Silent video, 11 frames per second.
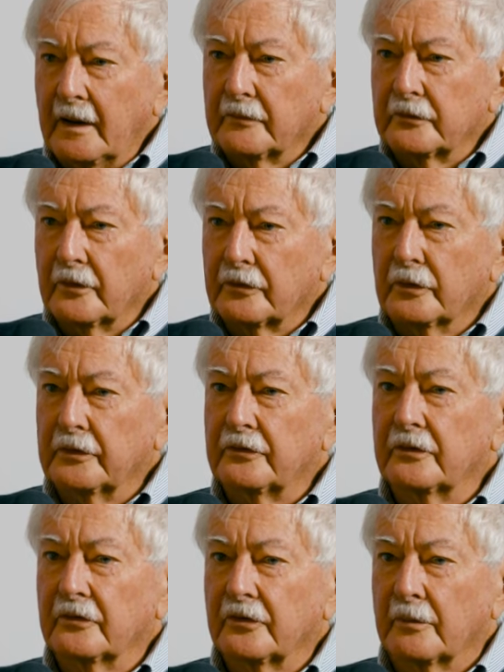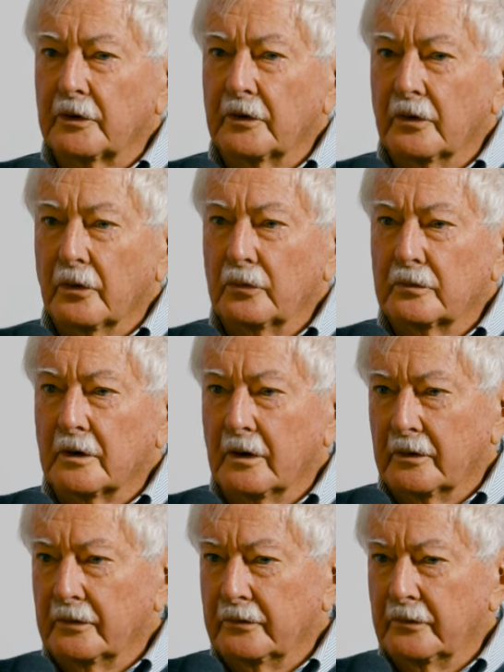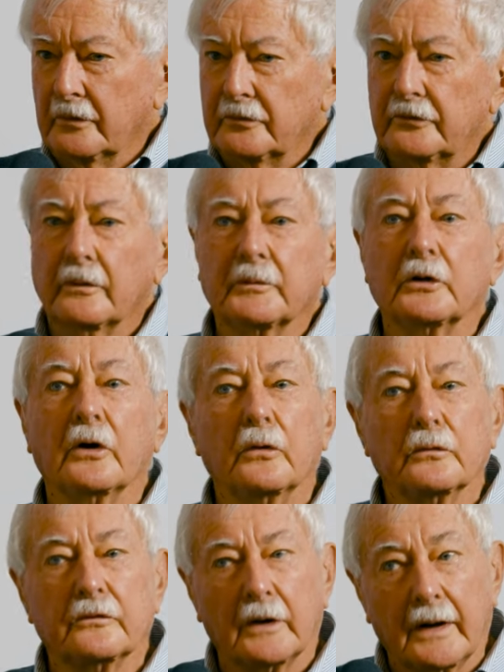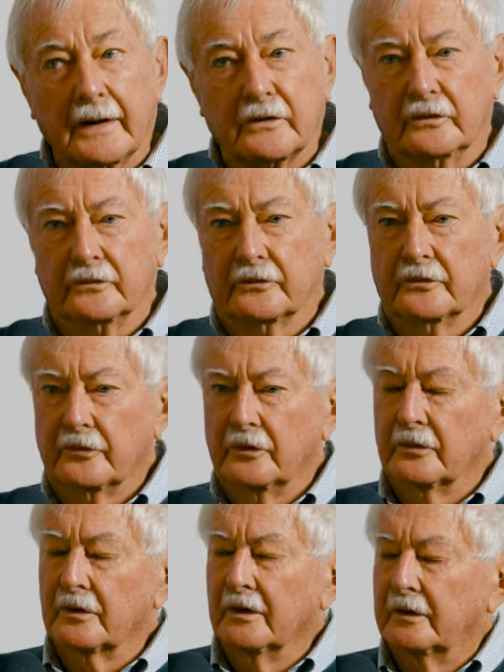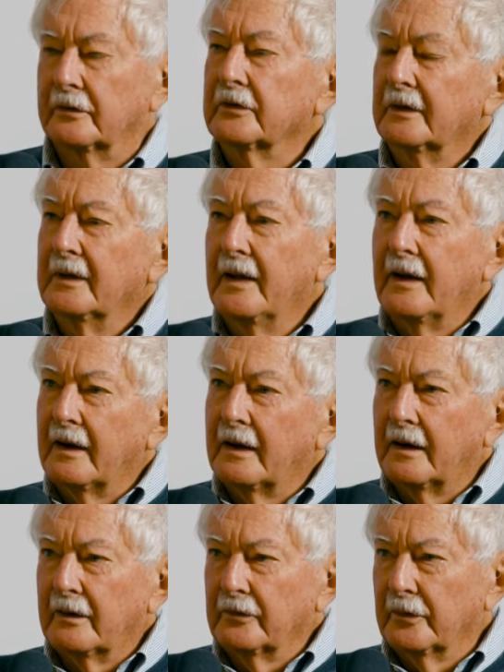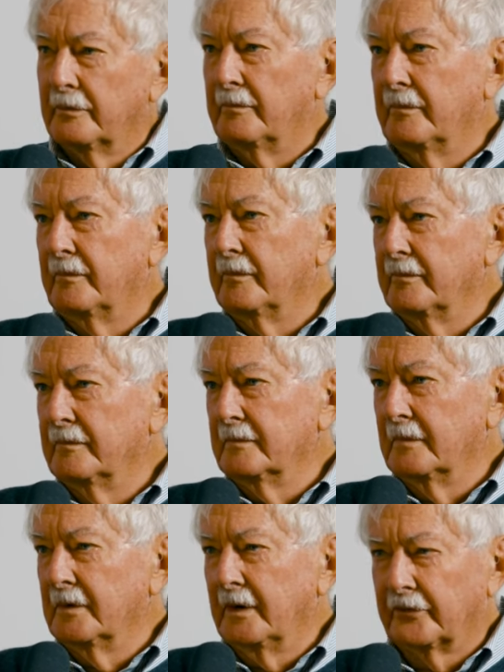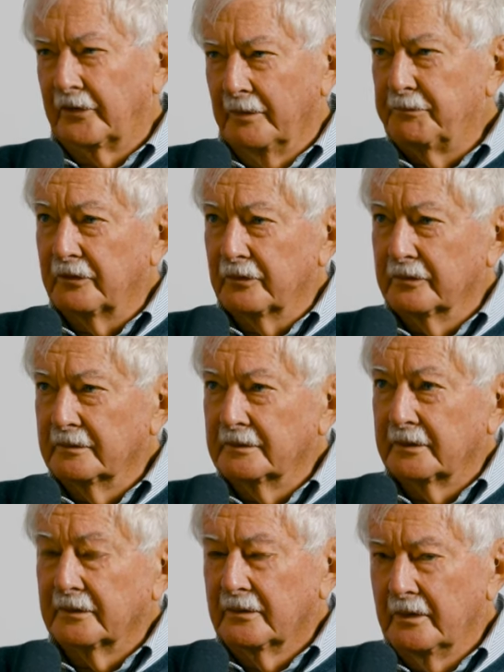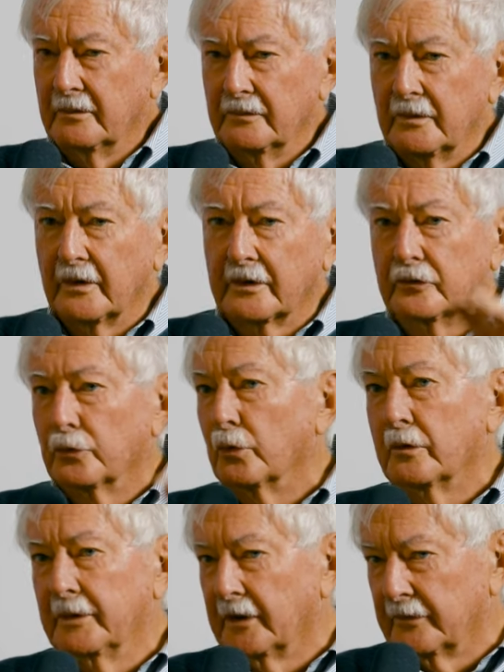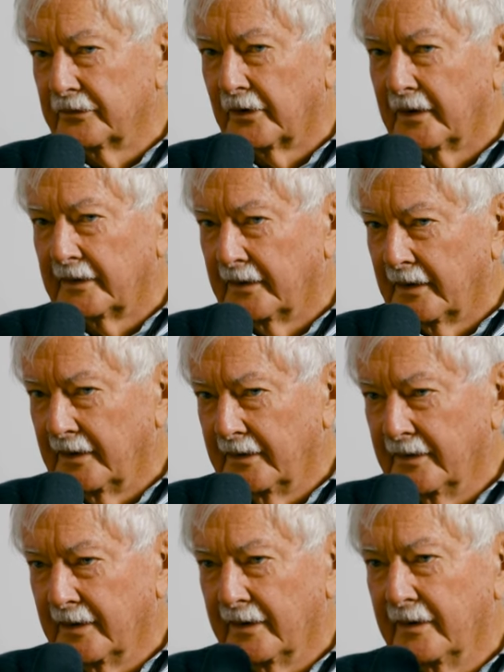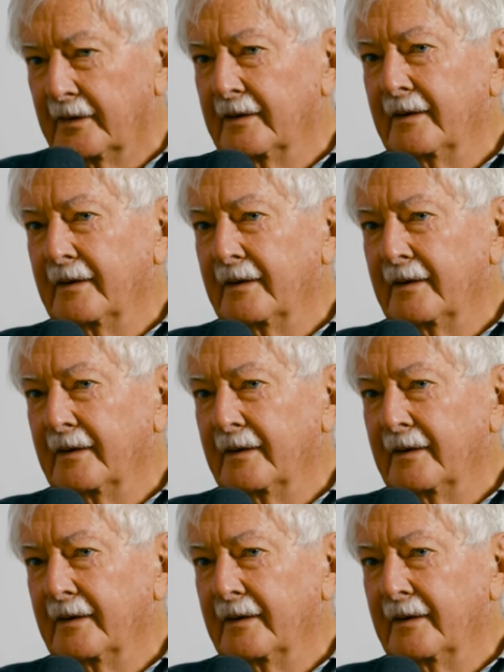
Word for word: and there's no question some of the old clone, some of the old selections because they're not clones, are um, exceptional. And I can talk about the Chardonnay in our